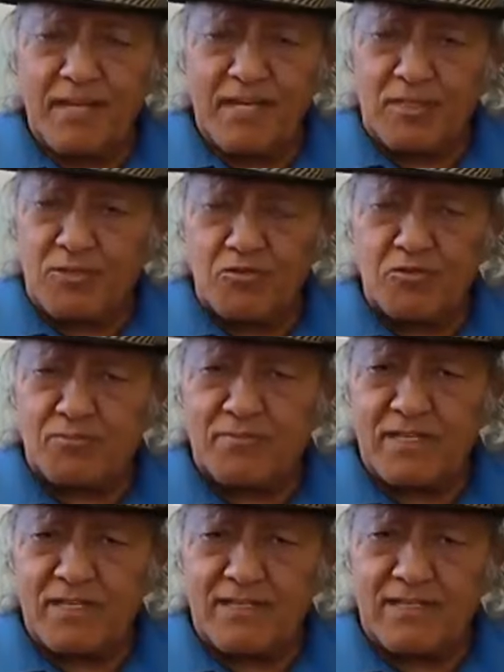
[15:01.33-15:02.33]
you
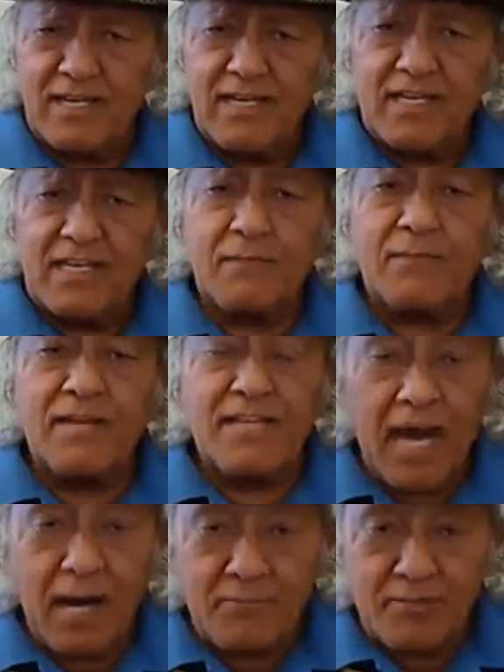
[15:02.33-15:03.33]
special. He made
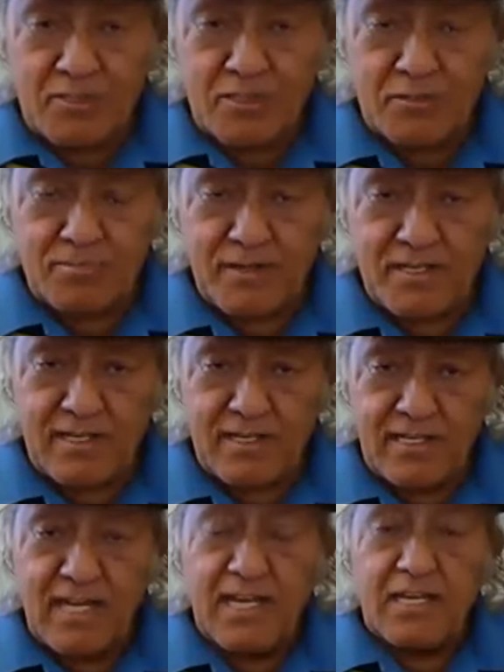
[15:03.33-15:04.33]
Amit special.
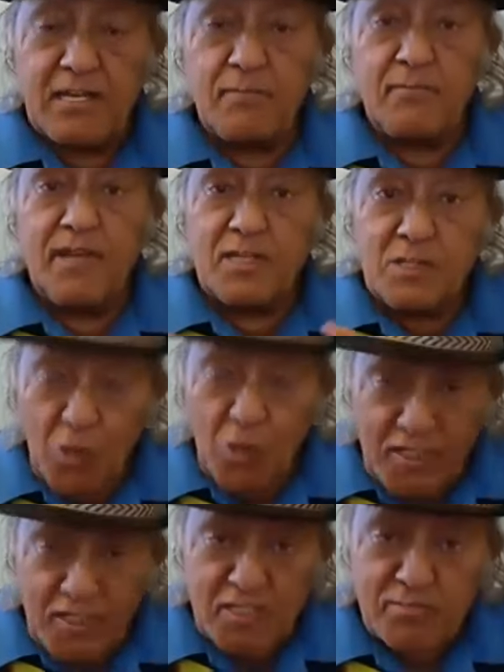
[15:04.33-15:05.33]
He made
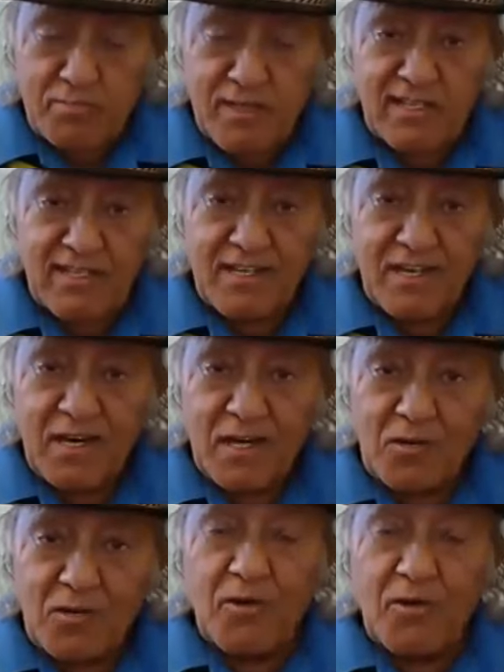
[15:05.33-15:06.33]
Yogi special.
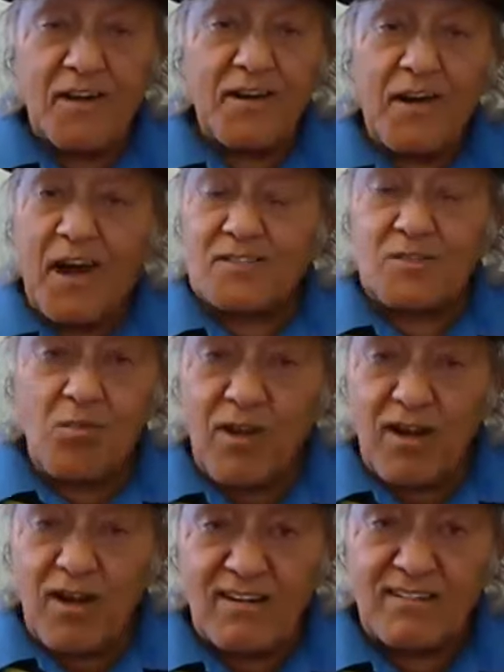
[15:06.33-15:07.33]
Go and rock the
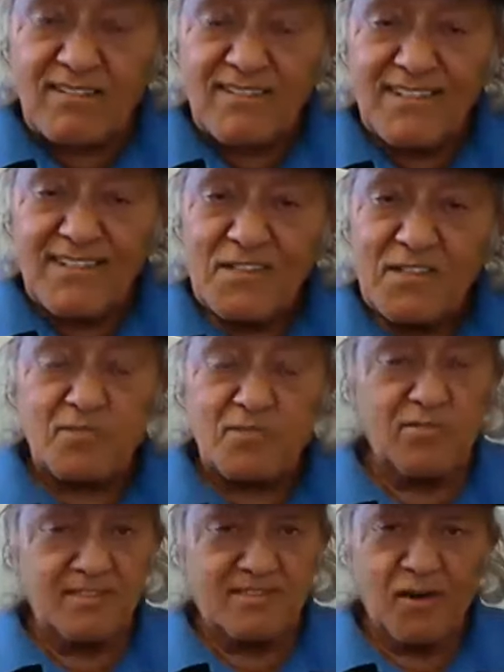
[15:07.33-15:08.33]
world. So
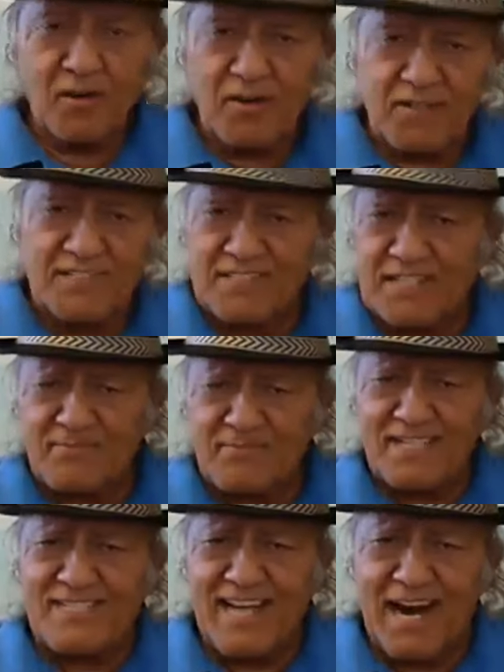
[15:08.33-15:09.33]
I said, okay, that's my
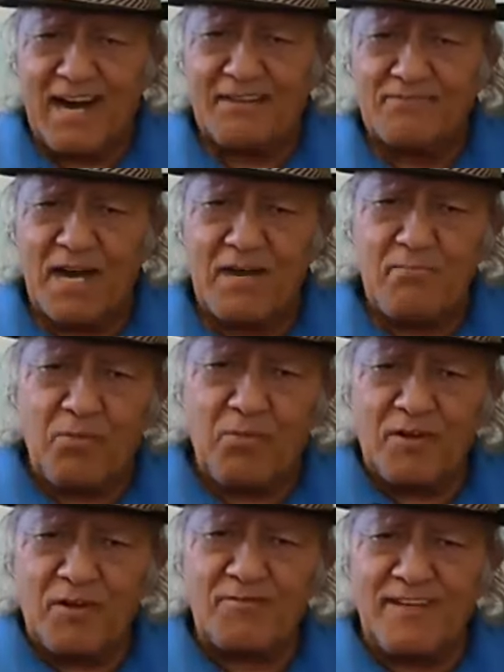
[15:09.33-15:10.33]
job. I
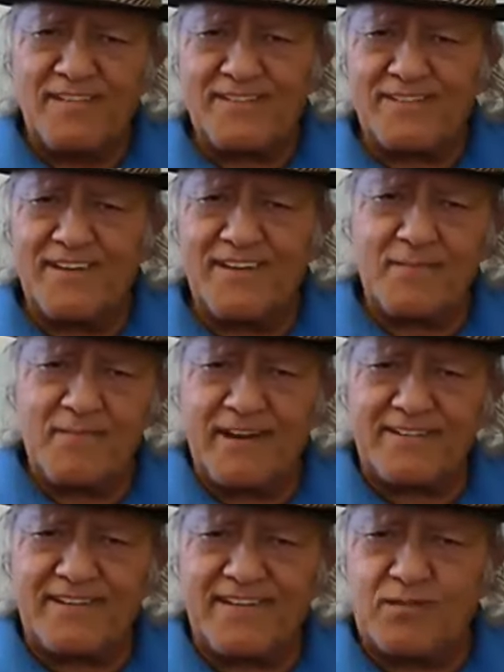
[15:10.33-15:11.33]
born to energize
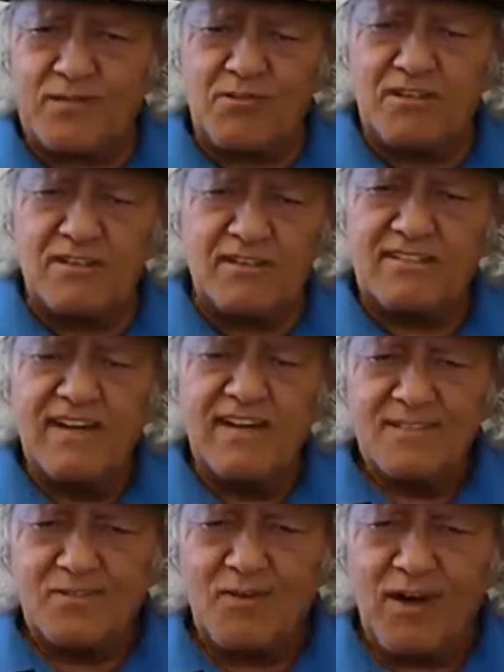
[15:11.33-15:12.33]
America and the world.
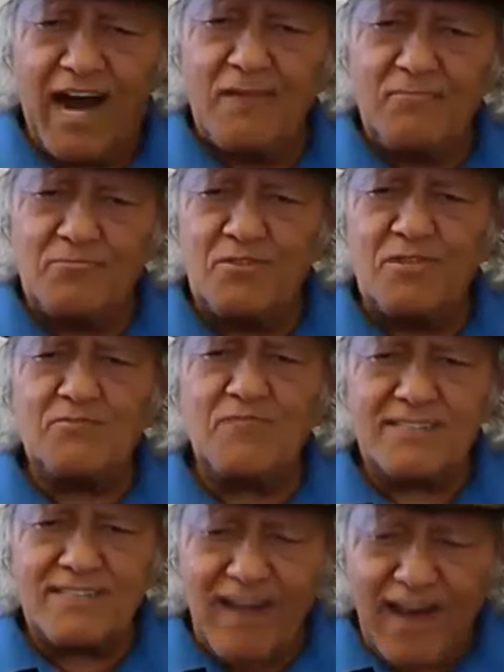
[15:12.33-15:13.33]
So I'm doing
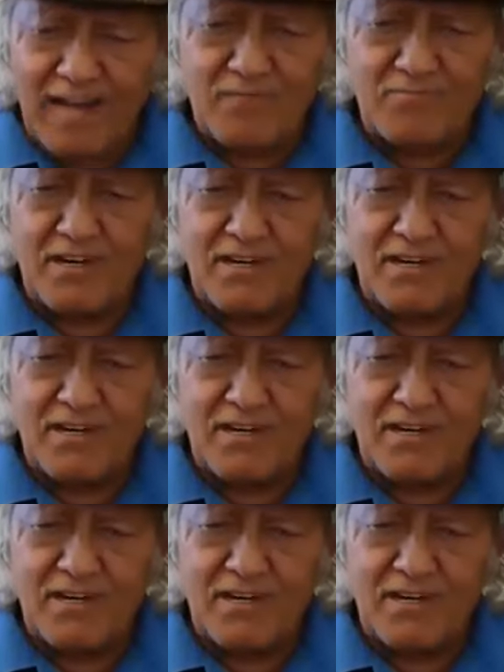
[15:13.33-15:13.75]
what God wants.